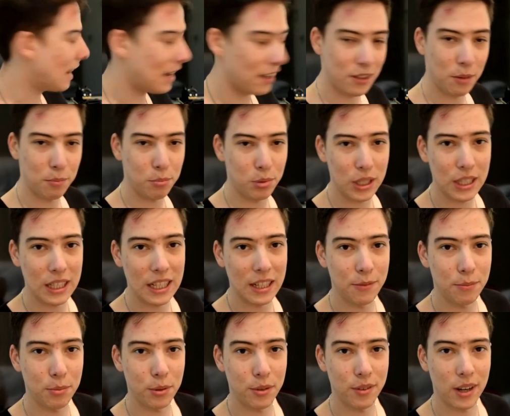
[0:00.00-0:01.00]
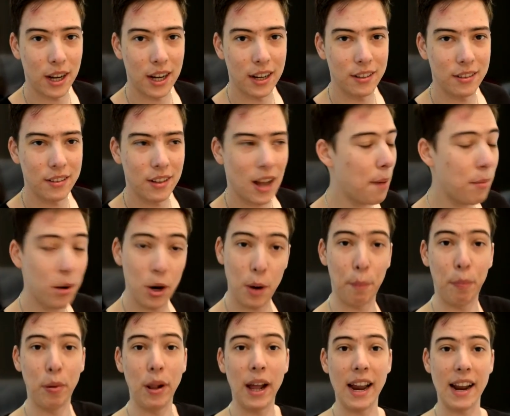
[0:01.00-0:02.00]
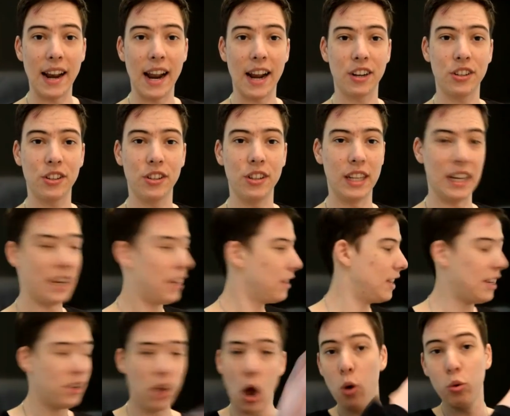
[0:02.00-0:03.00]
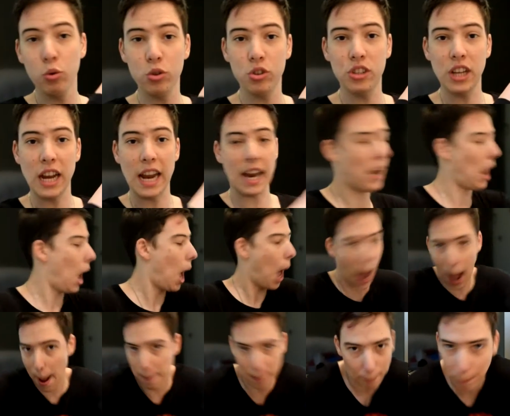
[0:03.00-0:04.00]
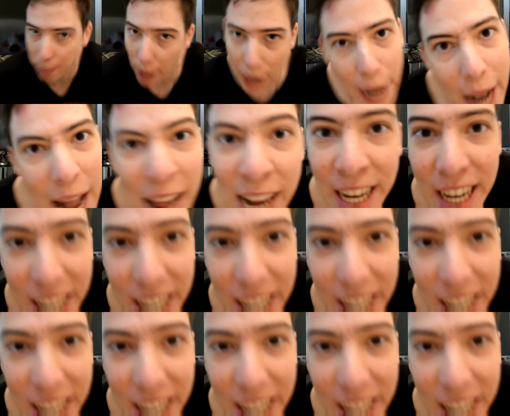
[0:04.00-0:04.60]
is completely improvised. I'm gonna play it actually. This whole scene, I'm gonna play